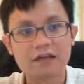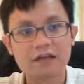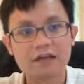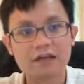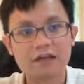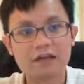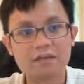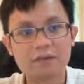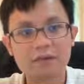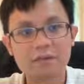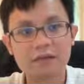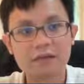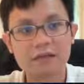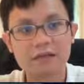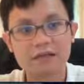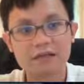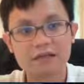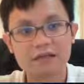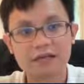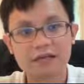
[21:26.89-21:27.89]
the
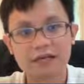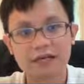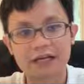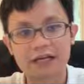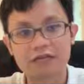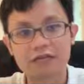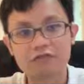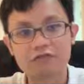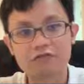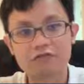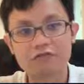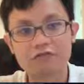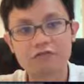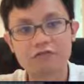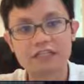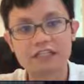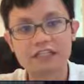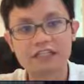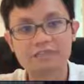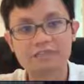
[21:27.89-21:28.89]
blood that go through
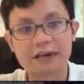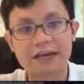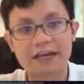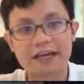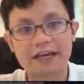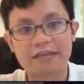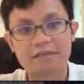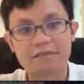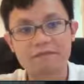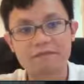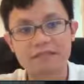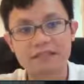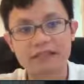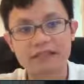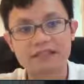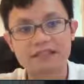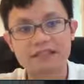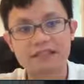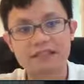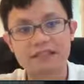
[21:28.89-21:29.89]
this pipe
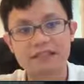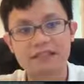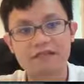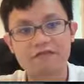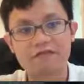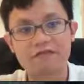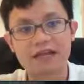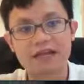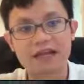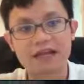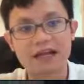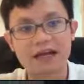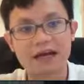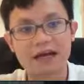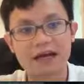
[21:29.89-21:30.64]
is like a vein,